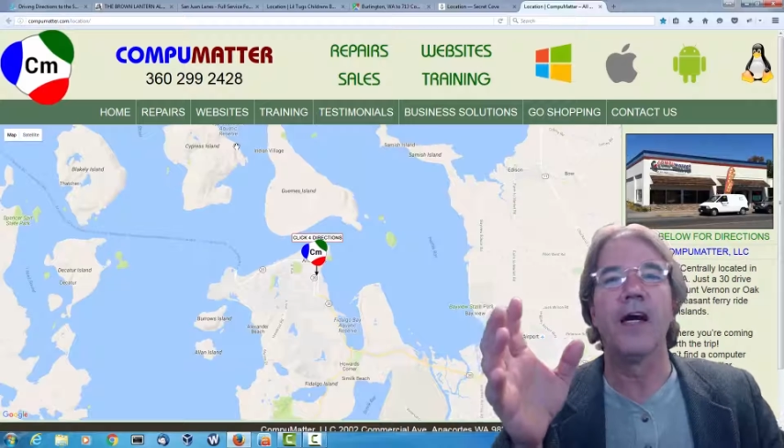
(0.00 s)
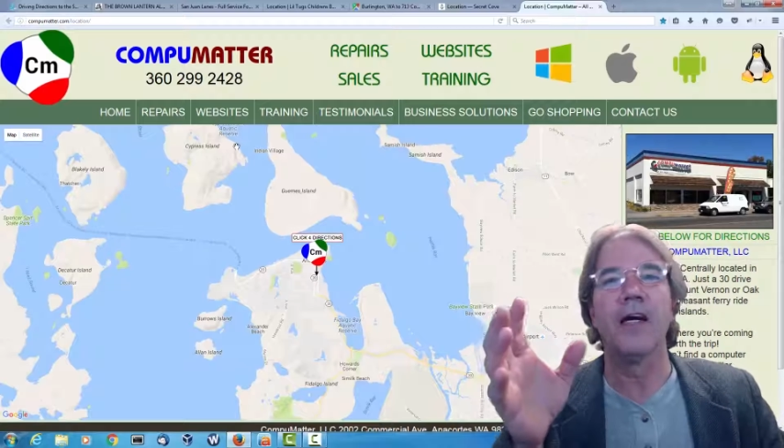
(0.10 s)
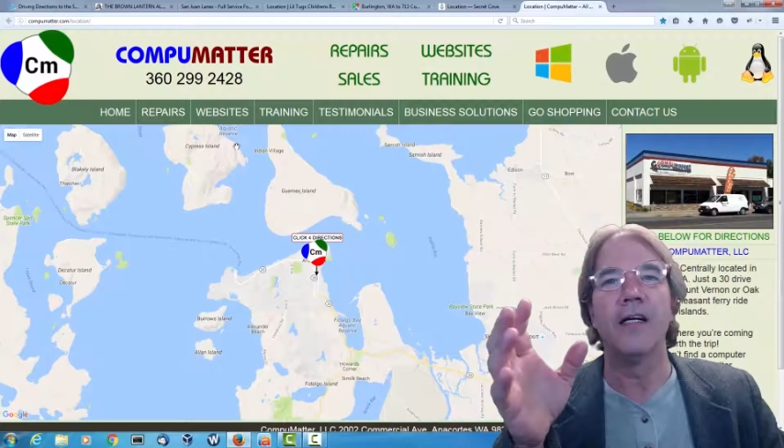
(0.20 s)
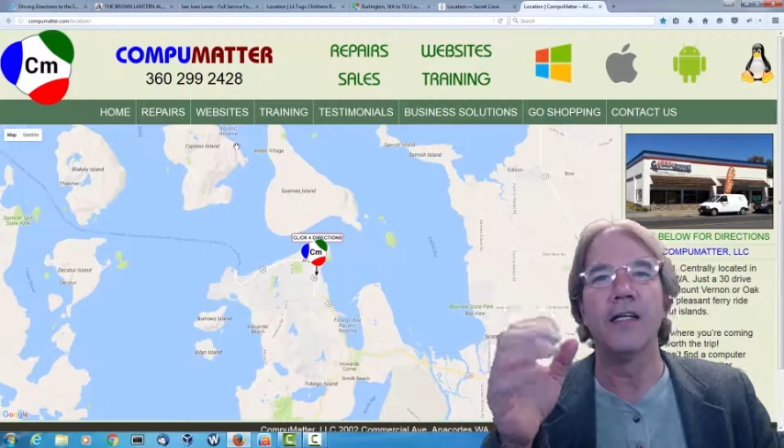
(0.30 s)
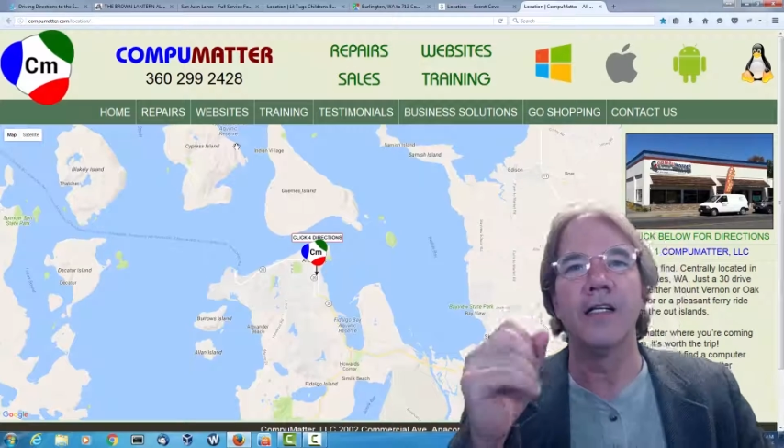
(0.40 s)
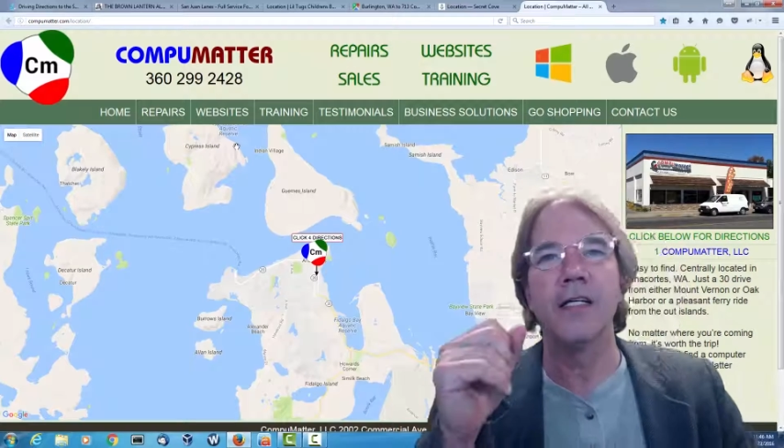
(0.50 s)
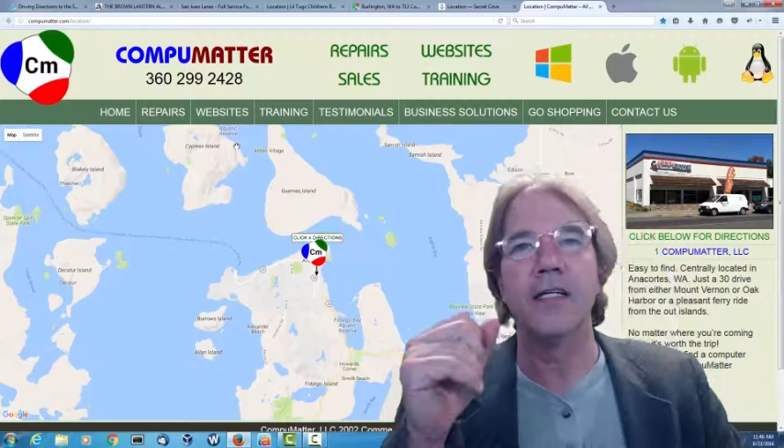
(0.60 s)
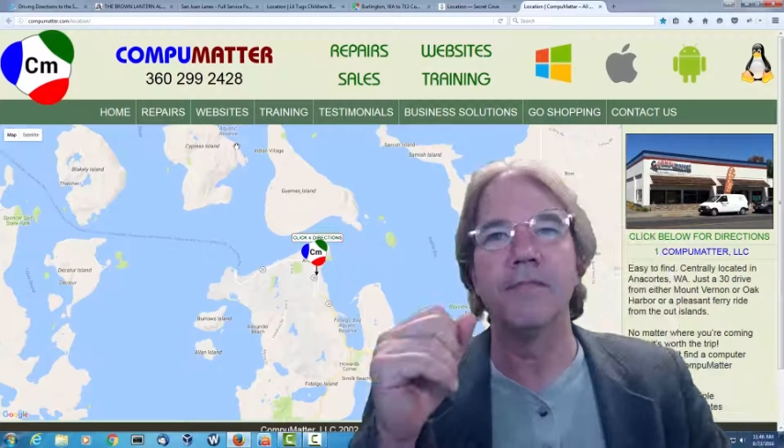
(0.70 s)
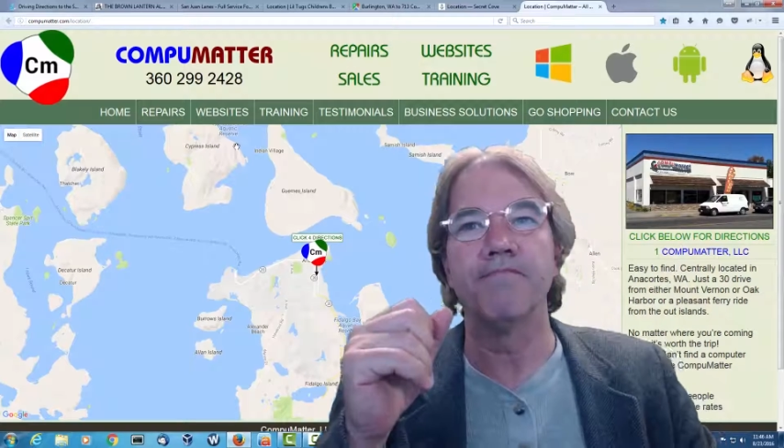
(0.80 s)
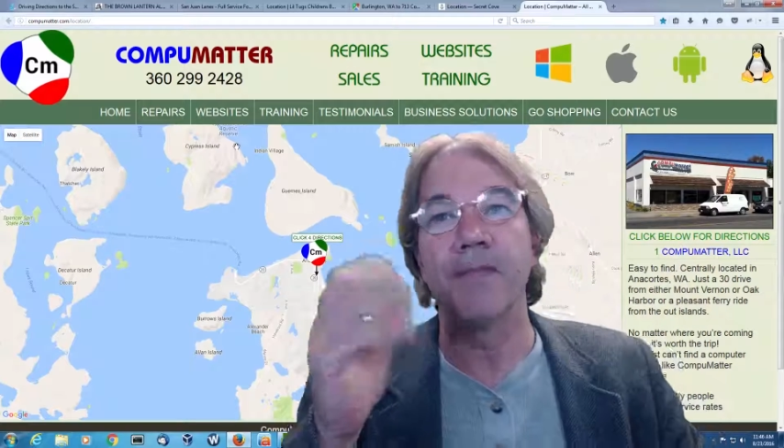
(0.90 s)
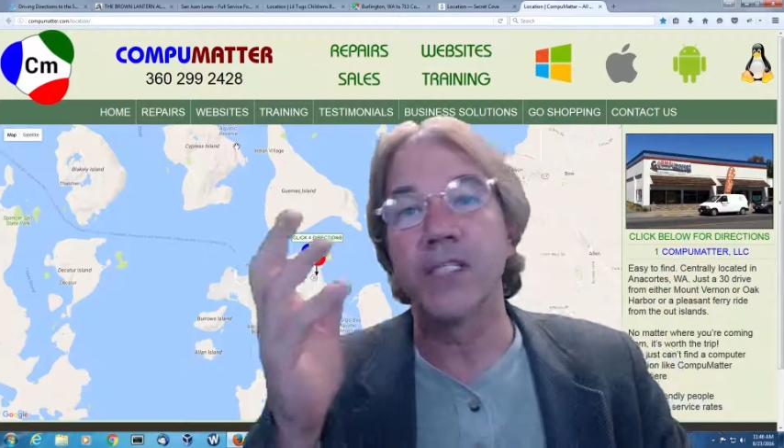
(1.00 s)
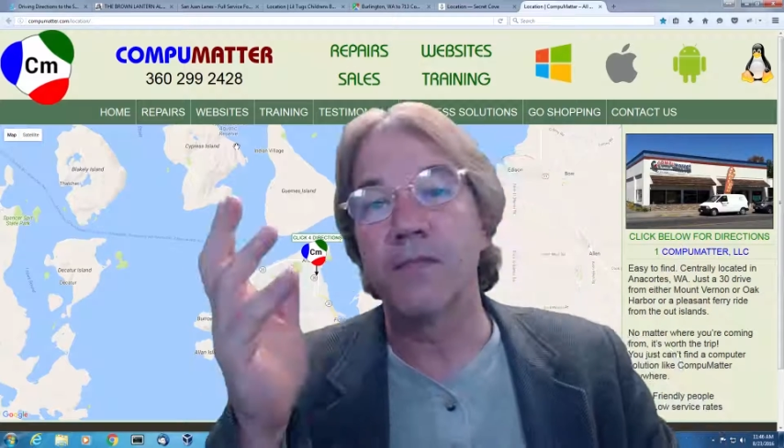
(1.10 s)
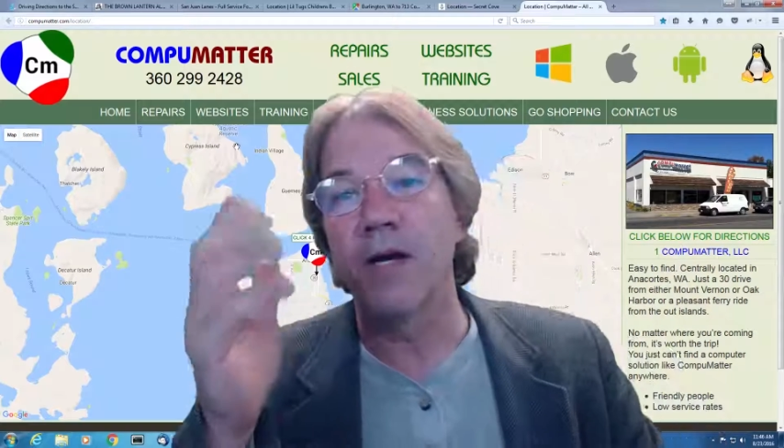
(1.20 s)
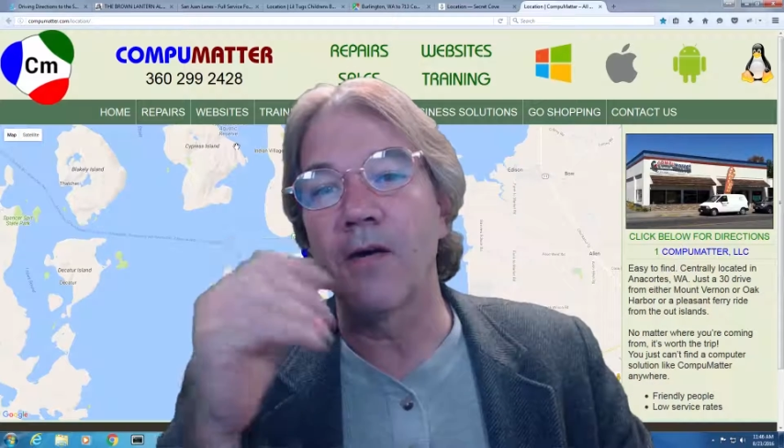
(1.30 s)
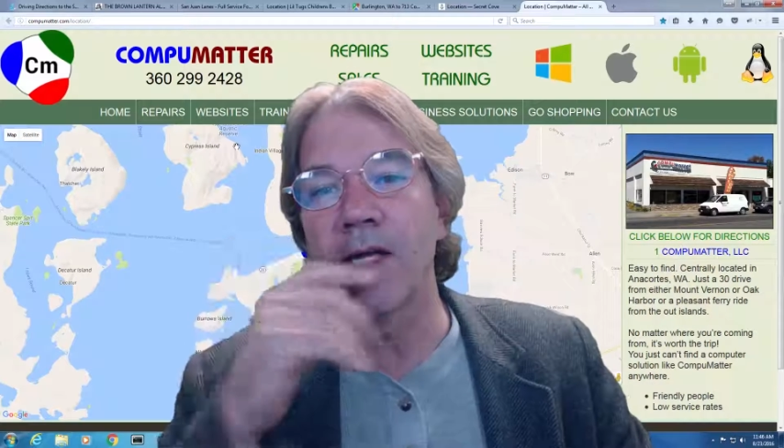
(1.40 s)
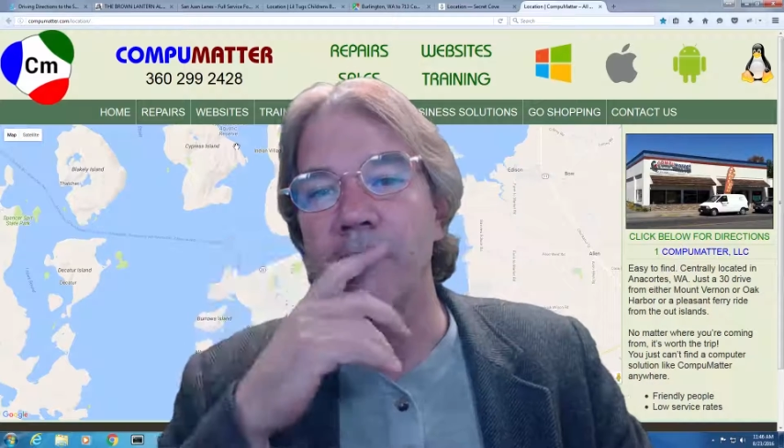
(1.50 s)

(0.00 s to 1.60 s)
And that's about